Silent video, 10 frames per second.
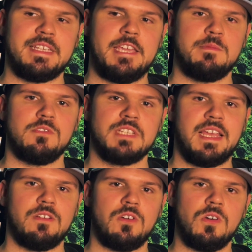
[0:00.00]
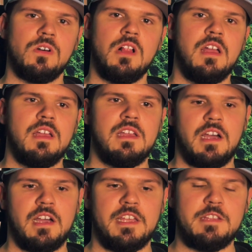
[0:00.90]
cables at all.
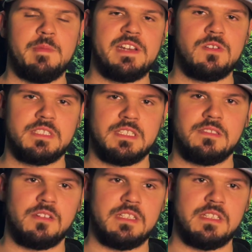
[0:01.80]
And you may notice this little